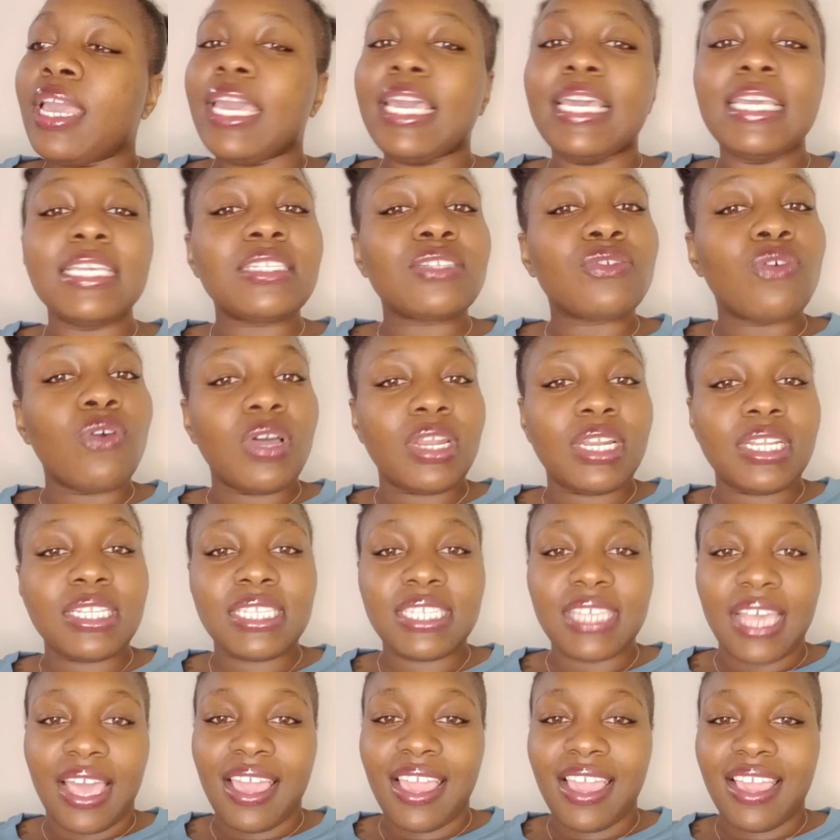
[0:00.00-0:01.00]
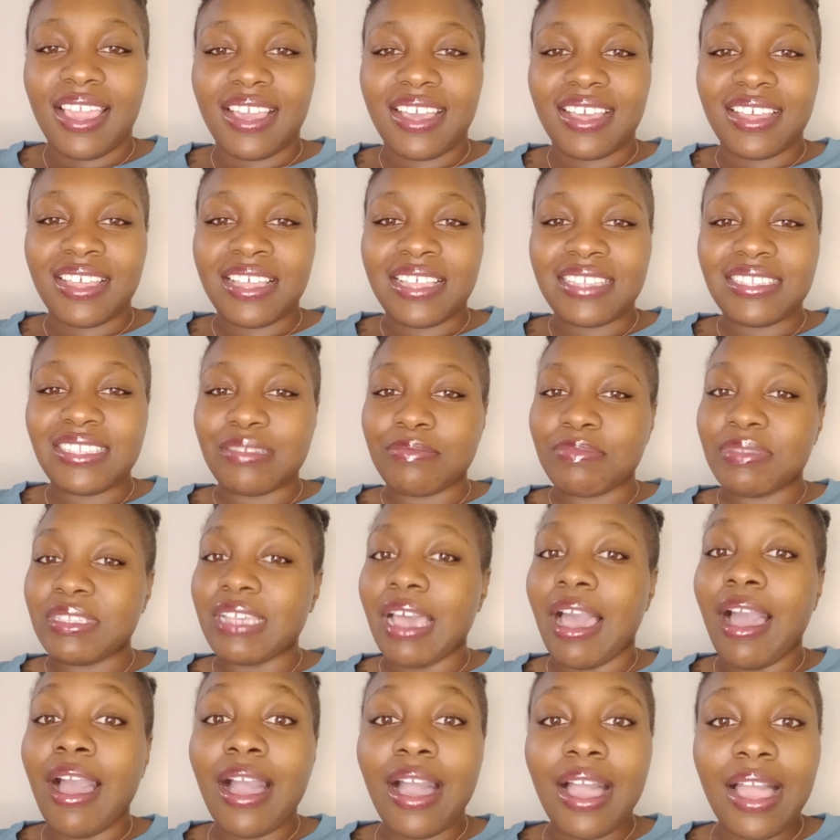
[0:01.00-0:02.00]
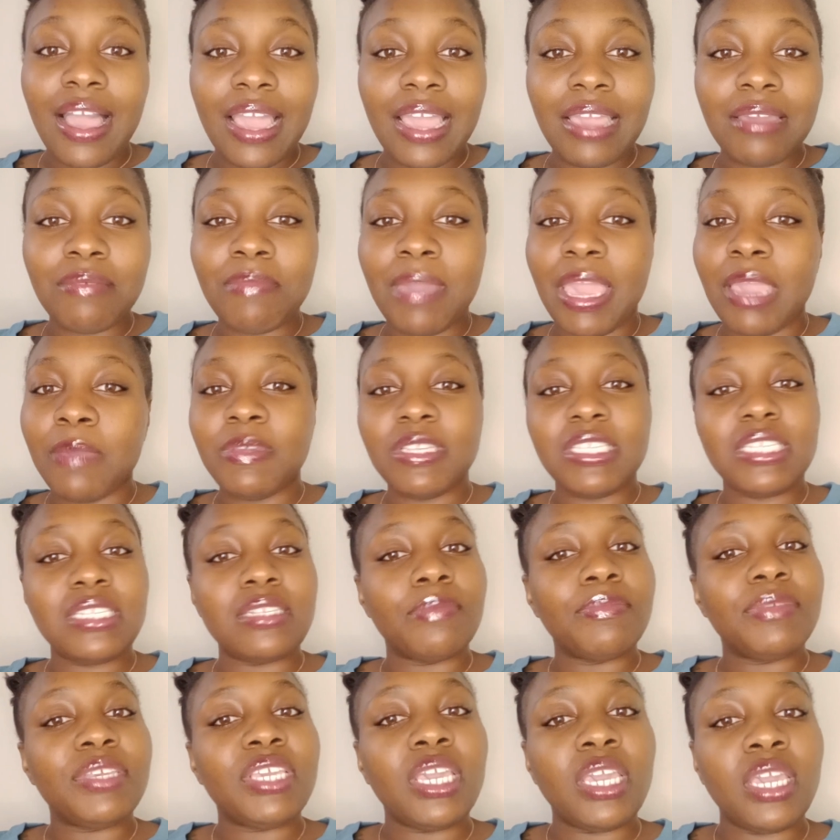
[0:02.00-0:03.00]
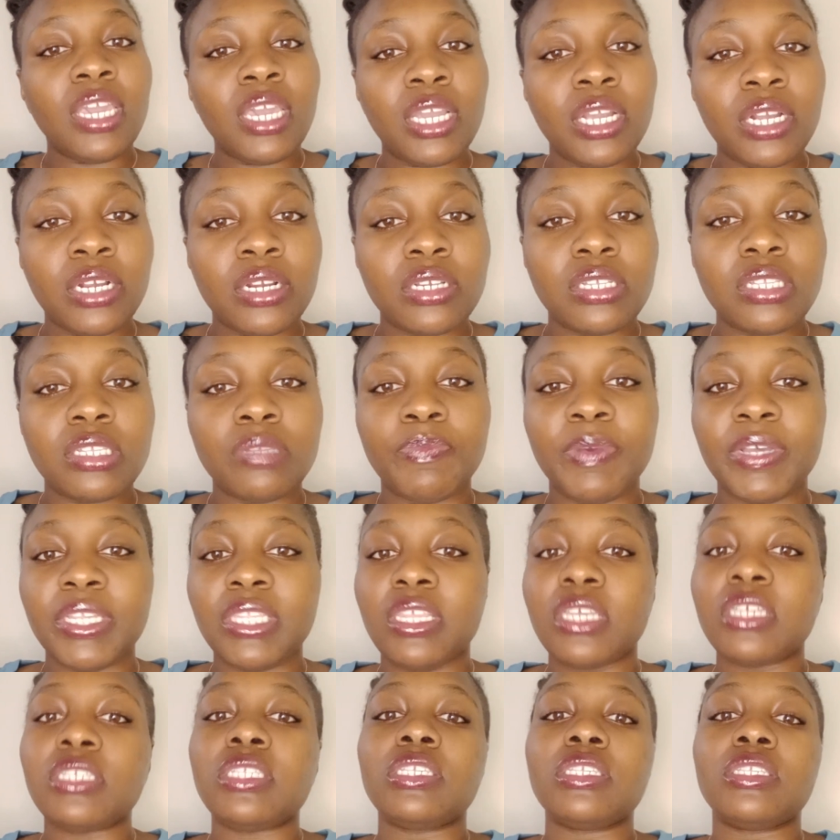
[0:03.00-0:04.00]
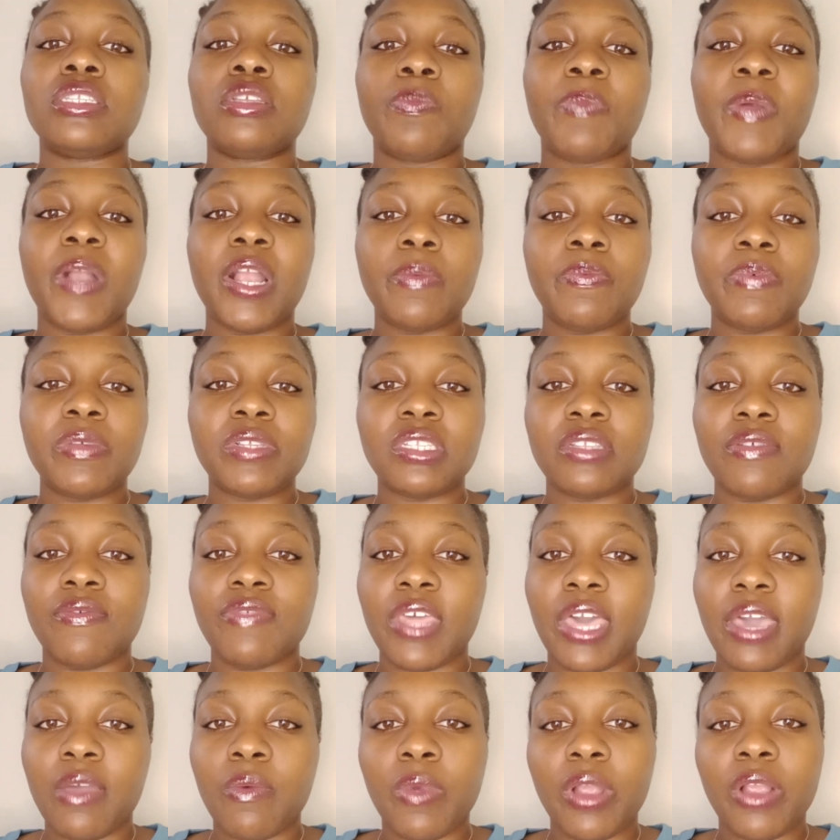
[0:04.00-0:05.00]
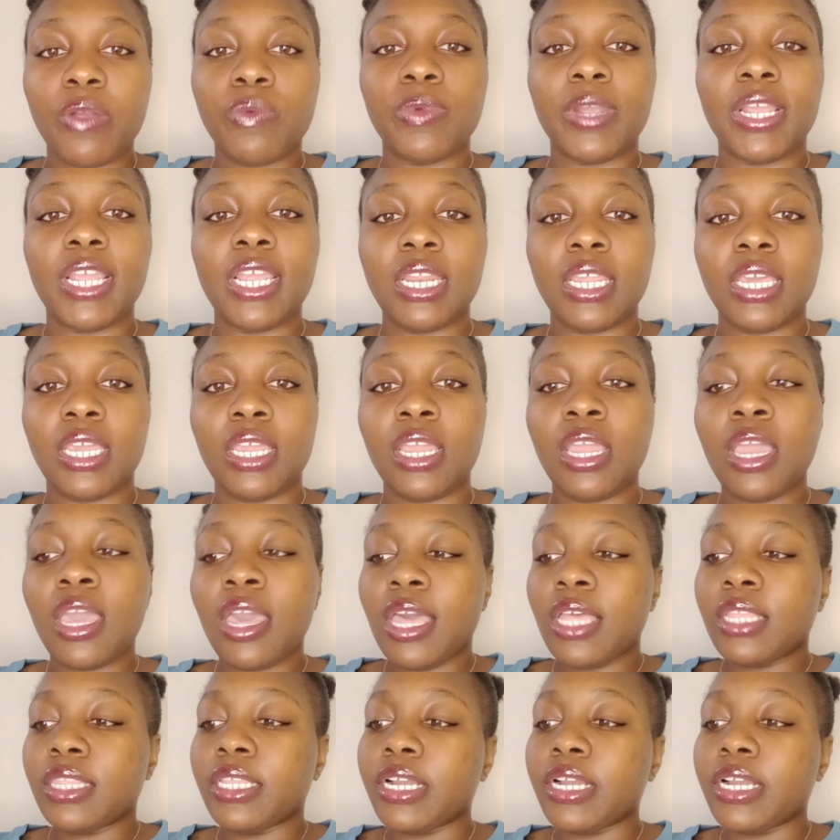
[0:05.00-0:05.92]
it's going to take some time, maybe some years, but this is the purpose of that. We're reading.